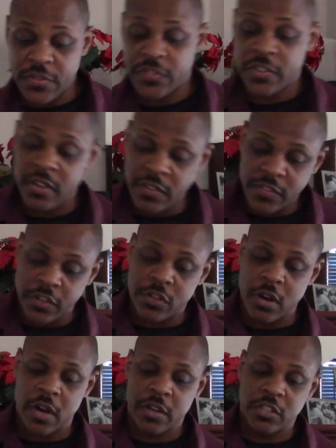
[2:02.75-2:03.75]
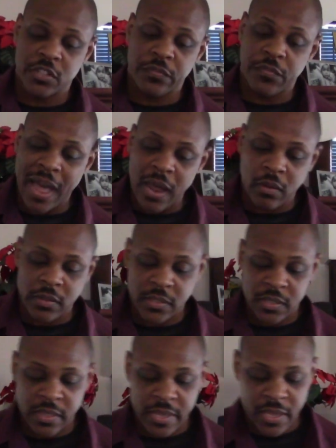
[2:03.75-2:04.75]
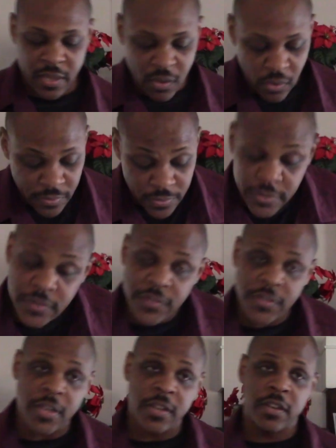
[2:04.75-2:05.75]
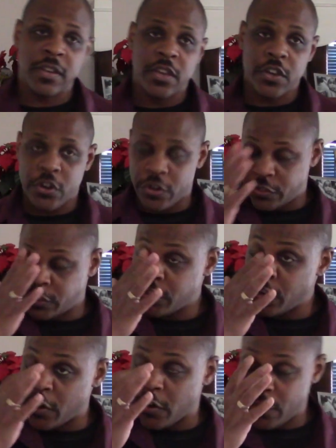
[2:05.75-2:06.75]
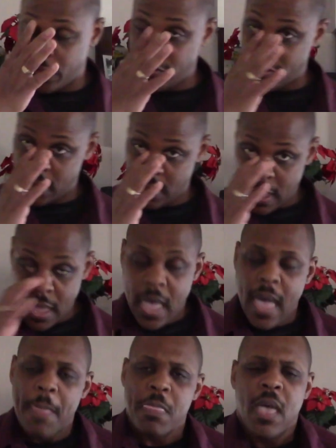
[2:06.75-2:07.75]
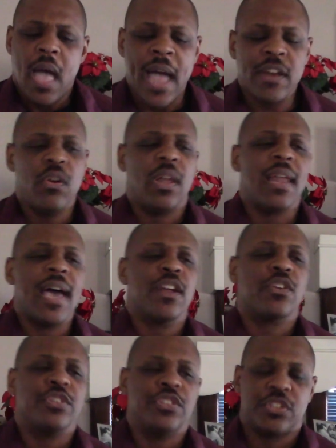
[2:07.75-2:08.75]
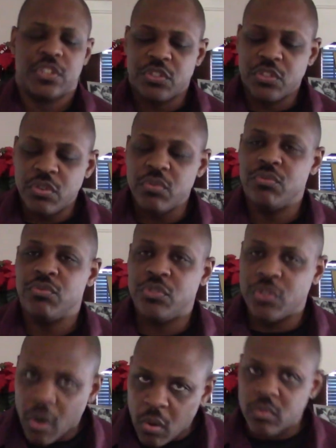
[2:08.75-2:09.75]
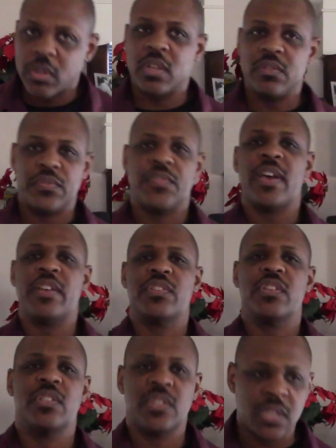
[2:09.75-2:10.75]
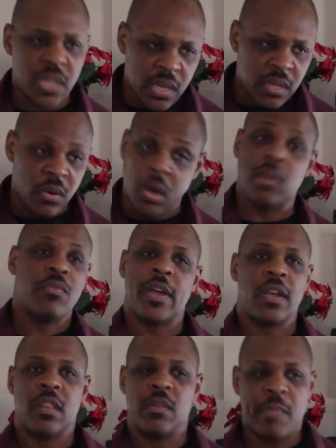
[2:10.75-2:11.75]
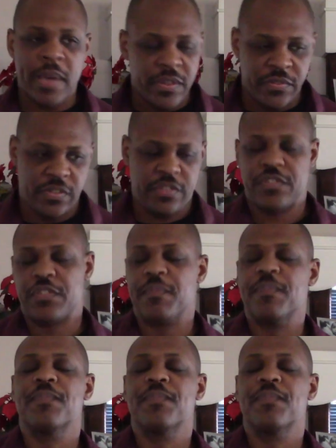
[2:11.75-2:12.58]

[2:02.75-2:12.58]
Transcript: sin is the darkest, foulest thing on this sin cursed earth. I know a lot of Christians who don't confess sin on a regular basis.